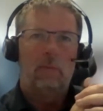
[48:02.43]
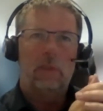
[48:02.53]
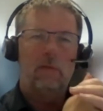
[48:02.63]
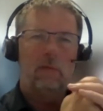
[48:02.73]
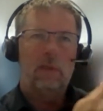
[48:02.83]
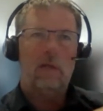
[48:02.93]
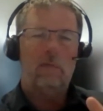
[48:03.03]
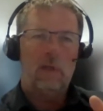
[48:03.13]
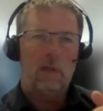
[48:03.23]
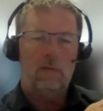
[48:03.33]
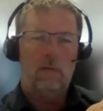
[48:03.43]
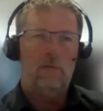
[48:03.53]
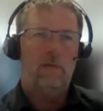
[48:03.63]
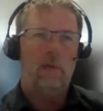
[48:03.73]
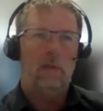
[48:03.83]
But even there, we have
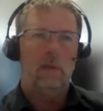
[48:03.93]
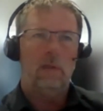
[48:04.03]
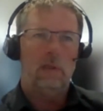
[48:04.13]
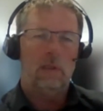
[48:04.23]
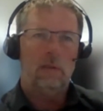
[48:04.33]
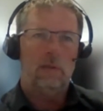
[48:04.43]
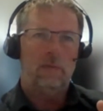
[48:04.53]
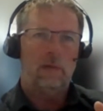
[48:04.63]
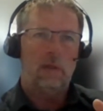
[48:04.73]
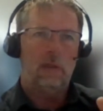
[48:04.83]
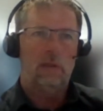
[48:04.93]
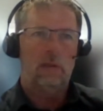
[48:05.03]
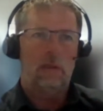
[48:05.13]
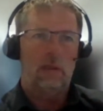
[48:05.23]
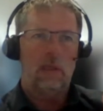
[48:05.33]
different
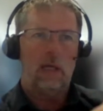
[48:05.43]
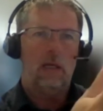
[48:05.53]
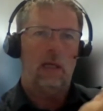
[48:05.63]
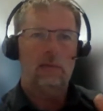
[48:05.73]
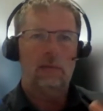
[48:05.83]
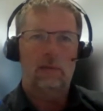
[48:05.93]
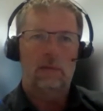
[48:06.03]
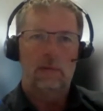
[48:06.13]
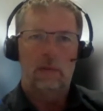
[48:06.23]
dialects